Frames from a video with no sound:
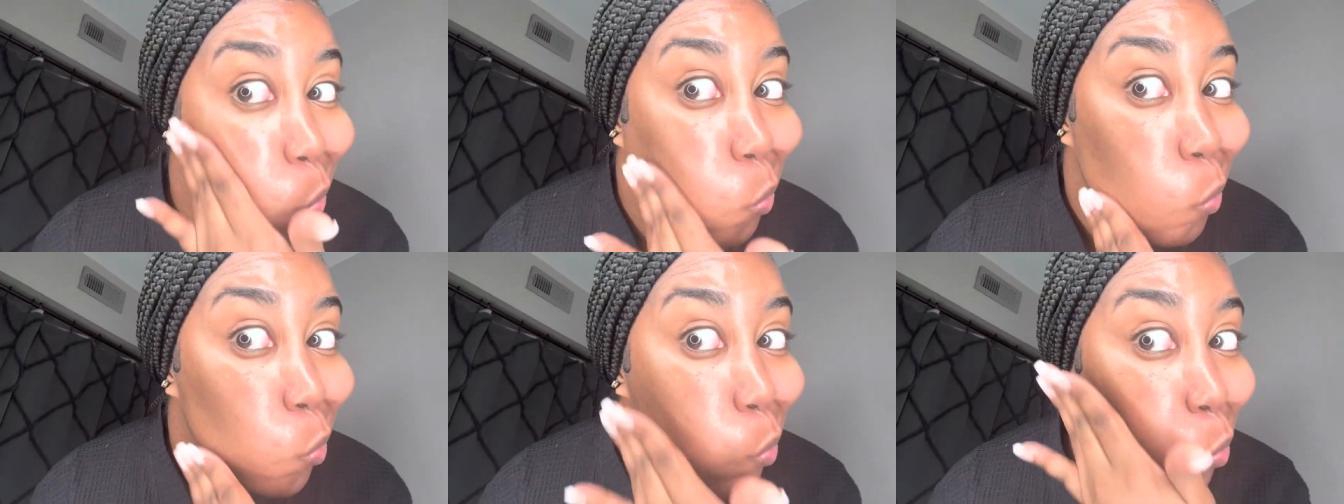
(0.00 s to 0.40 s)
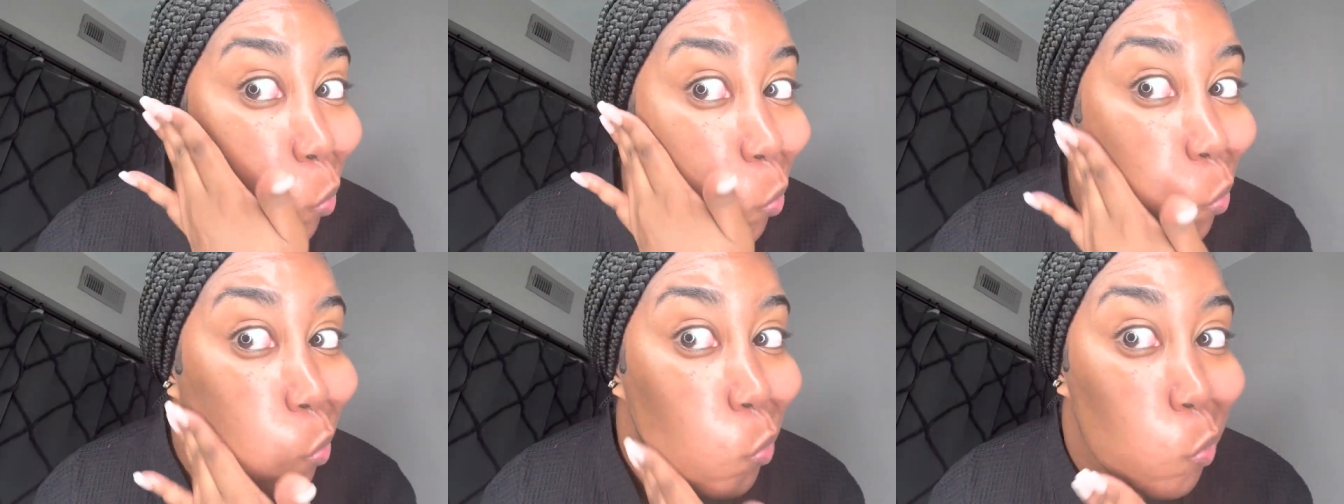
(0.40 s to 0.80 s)
They
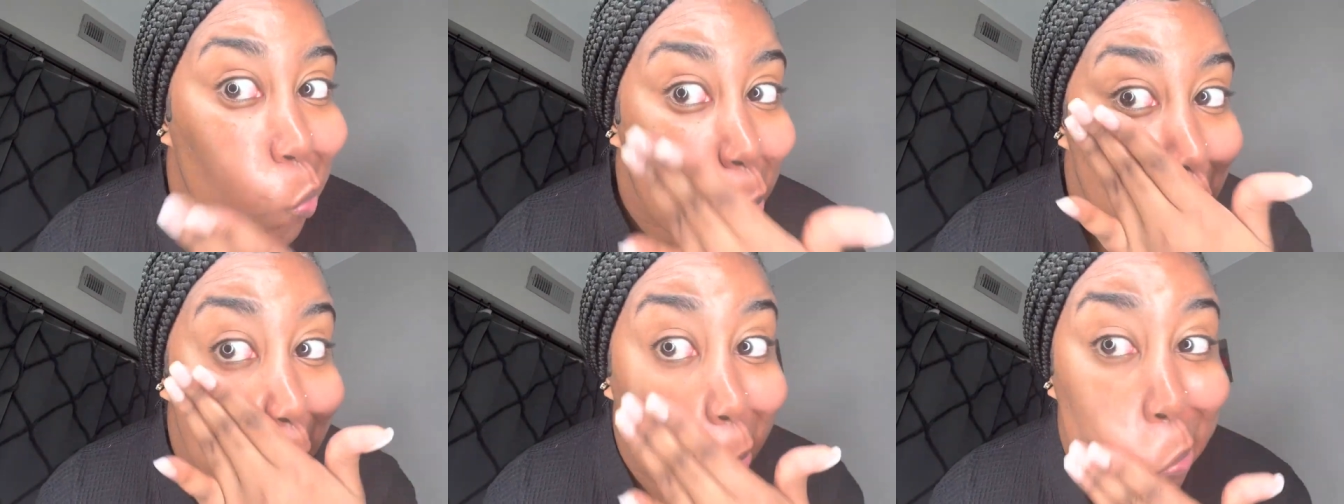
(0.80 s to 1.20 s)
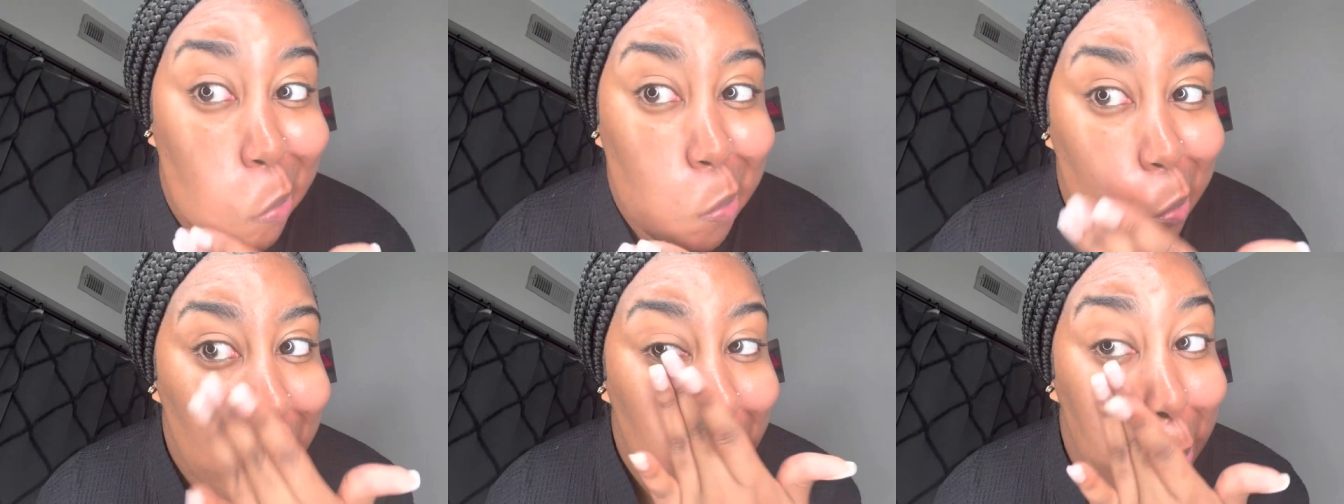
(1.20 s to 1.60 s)
pair really, really great
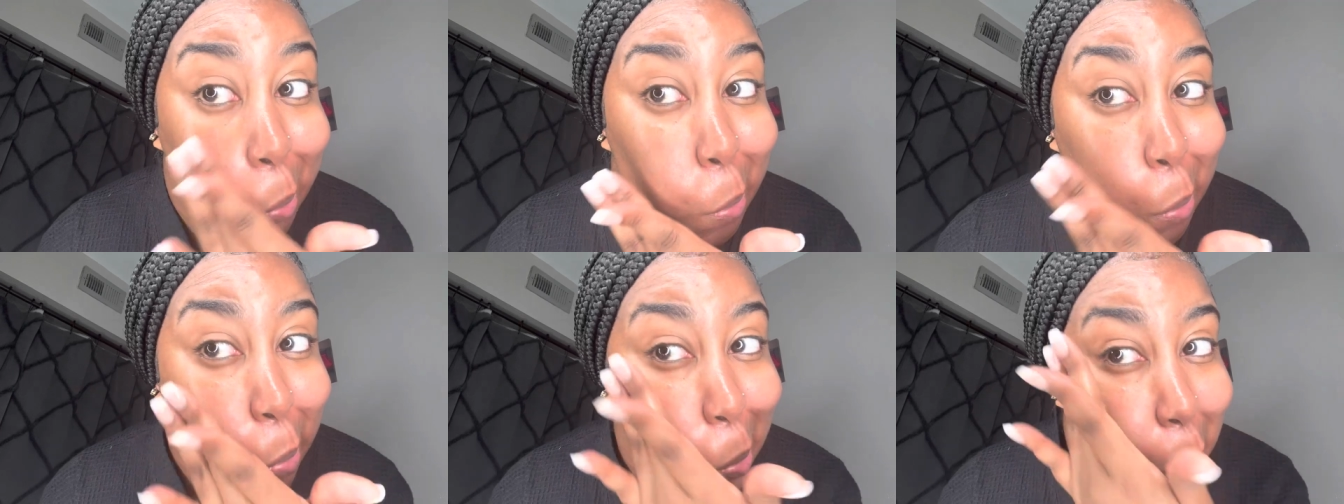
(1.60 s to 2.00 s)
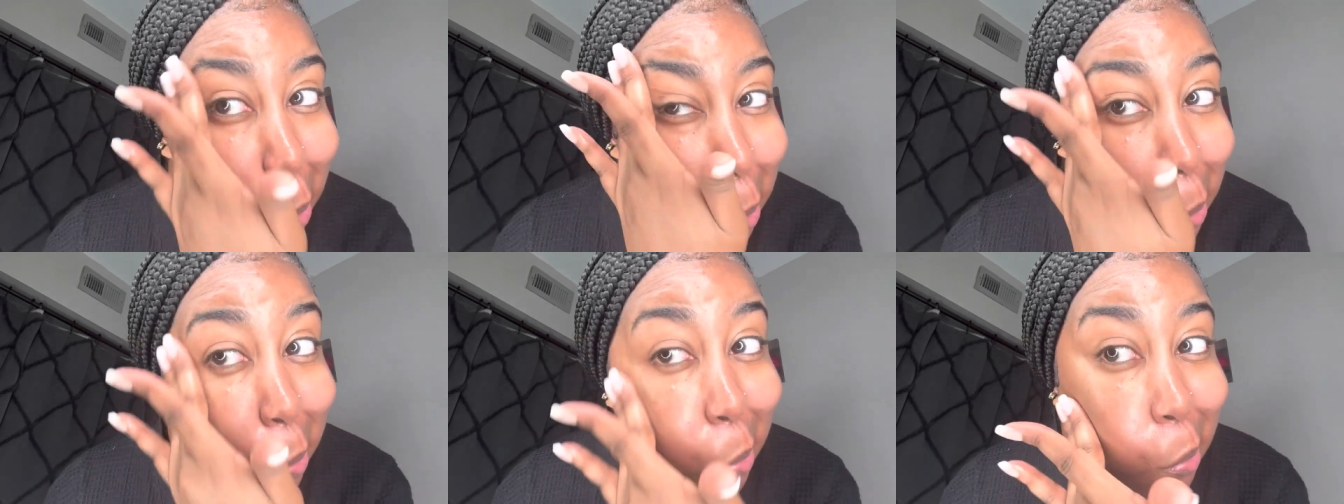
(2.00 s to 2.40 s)
together
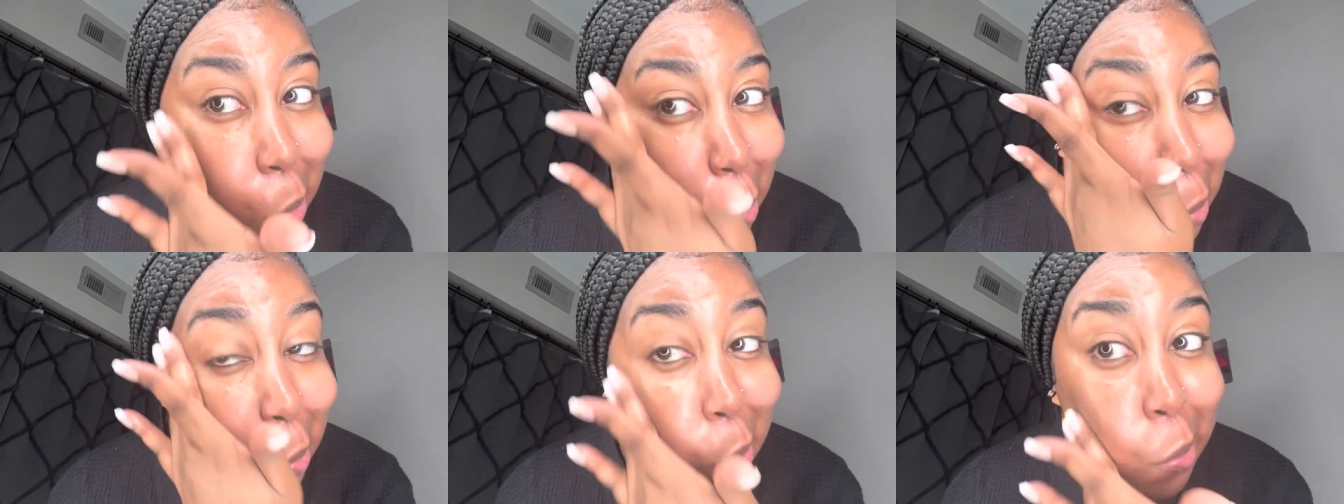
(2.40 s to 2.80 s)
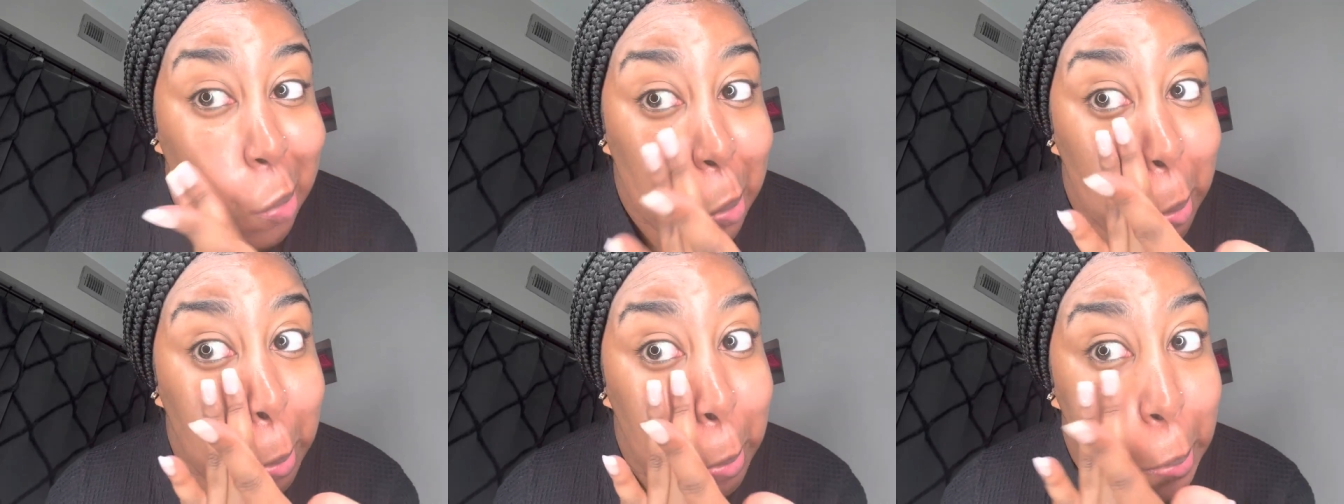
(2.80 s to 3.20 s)
and leave my
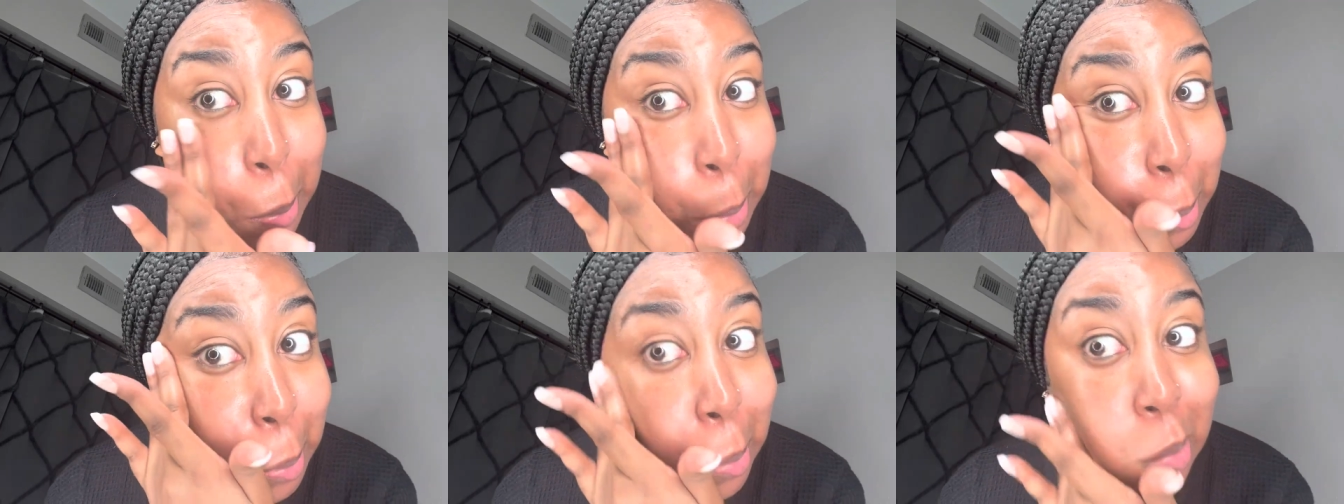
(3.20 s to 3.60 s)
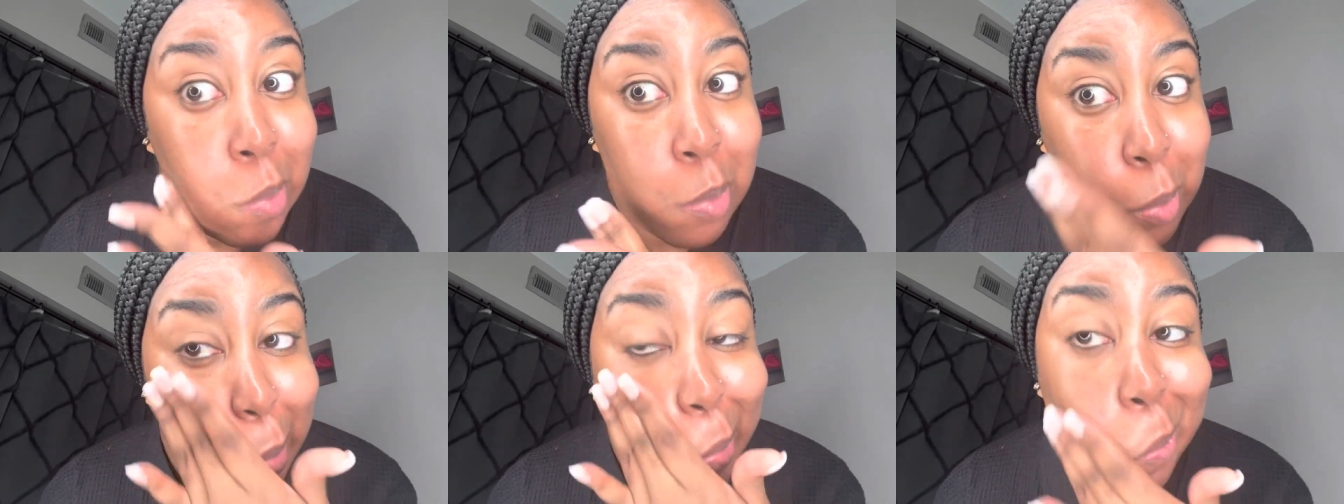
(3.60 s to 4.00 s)
face super
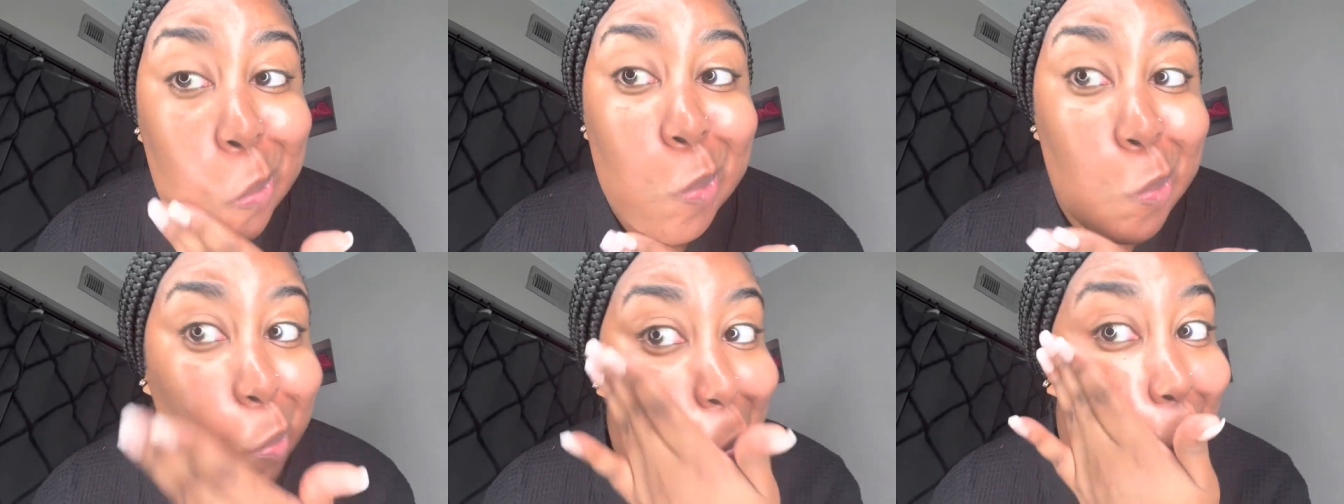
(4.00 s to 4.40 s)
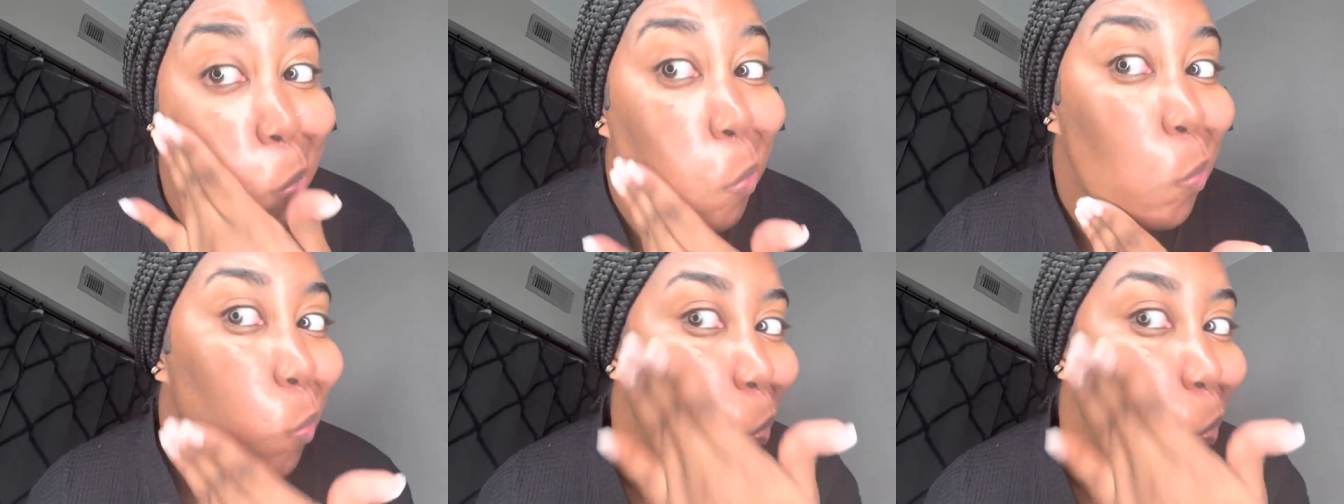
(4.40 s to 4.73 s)
moisturized,